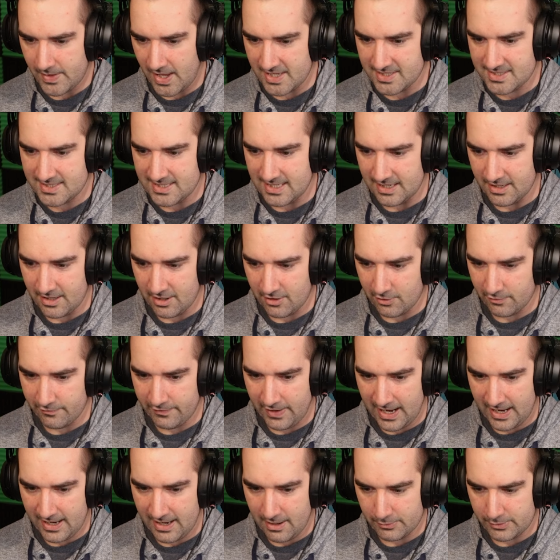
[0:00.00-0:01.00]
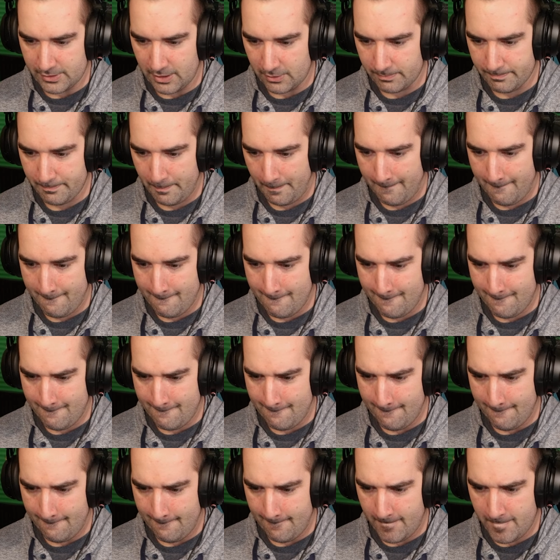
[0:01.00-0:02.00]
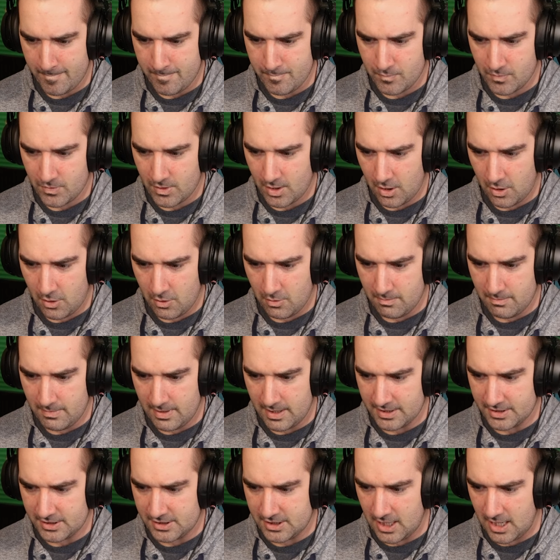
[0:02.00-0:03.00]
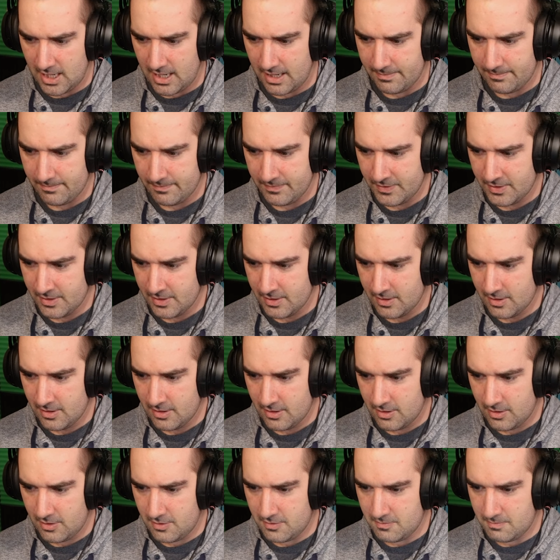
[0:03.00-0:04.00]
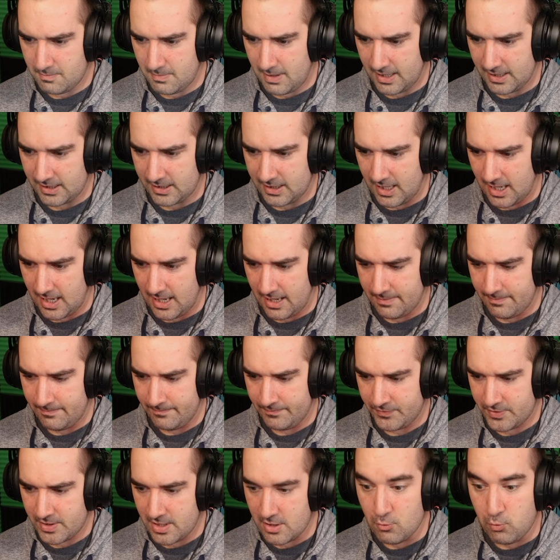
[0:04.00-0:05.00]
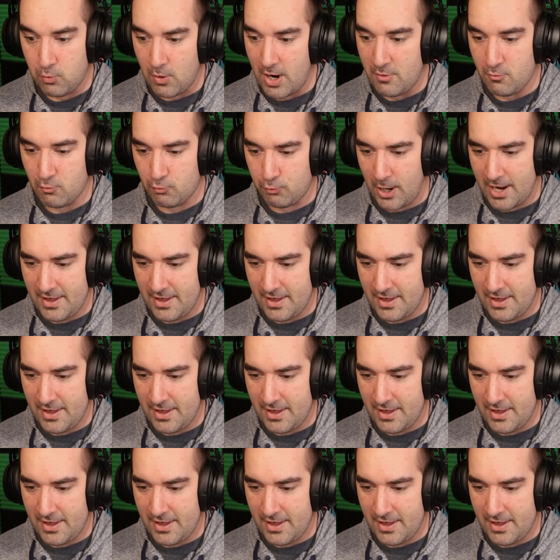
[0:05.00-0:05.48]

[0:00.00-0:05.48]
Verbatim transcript: I see another van out there. Oh my god. Oh my god. What?